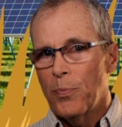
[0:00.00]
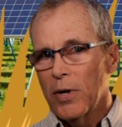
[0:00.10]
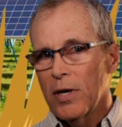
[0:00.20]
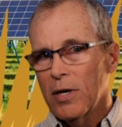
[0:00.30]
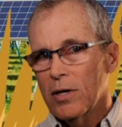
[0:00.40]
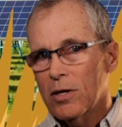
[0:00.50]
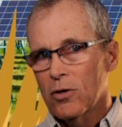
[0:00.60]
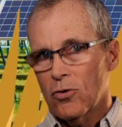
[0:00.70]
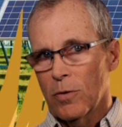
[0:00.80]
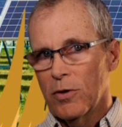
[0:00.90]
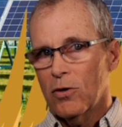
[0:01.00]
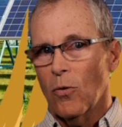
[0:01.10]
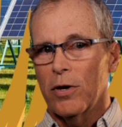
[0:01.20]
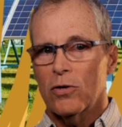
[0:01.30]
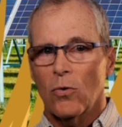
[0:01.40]
be
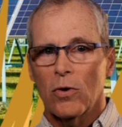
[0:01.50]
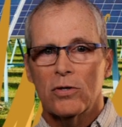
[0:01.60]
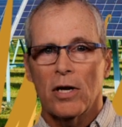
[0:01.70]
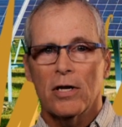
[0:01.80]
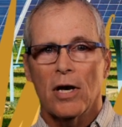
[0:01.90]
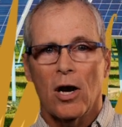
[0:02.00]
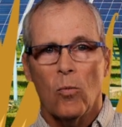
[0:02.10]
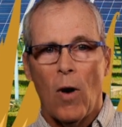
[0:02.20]
contributory towards a